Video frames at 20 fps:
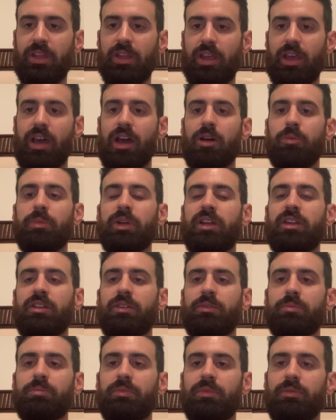How
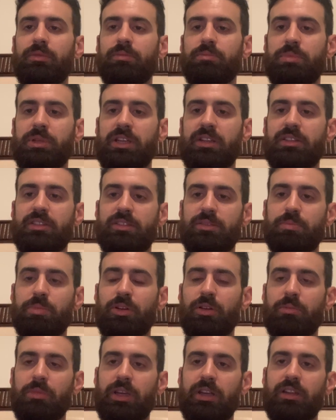many beats
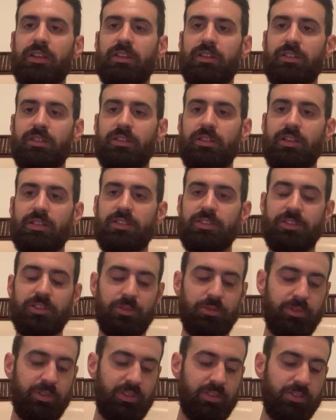per minute it's
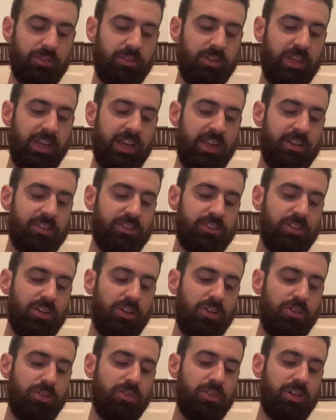doing, okay?
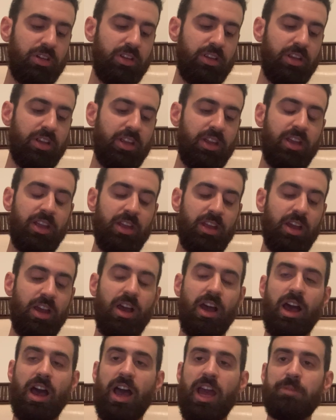So
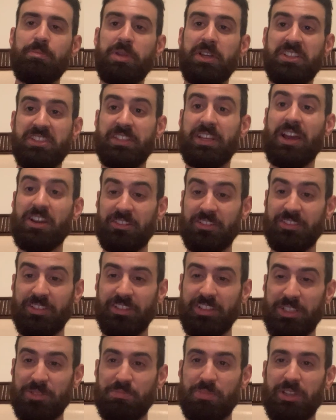a high pitch sound
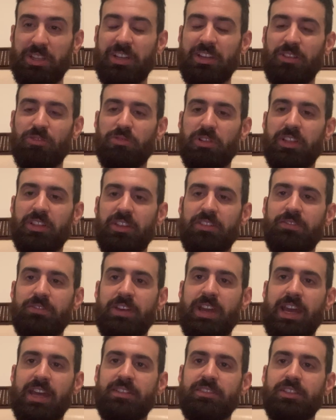is beating really
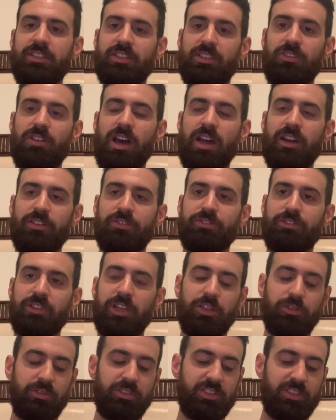fast. It's a lot of
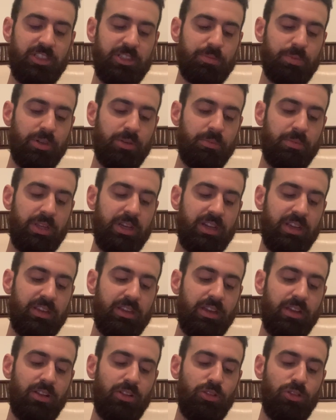frequencies per
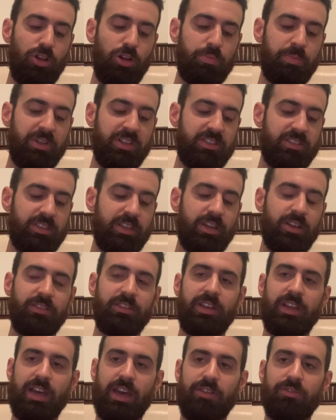minute. A low pitch
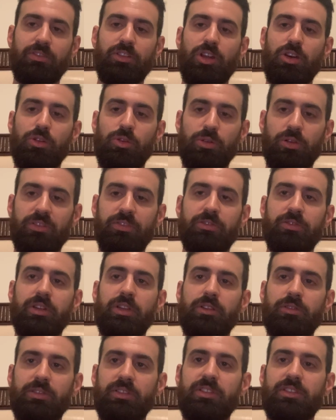sound, they have lower
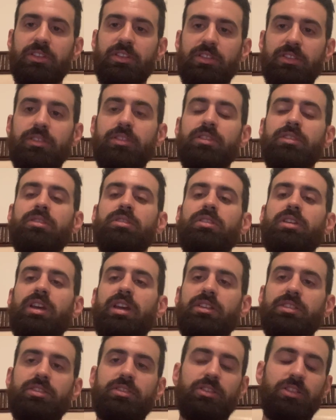frequencies,
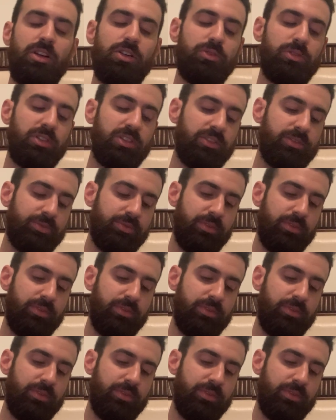okay? Slower.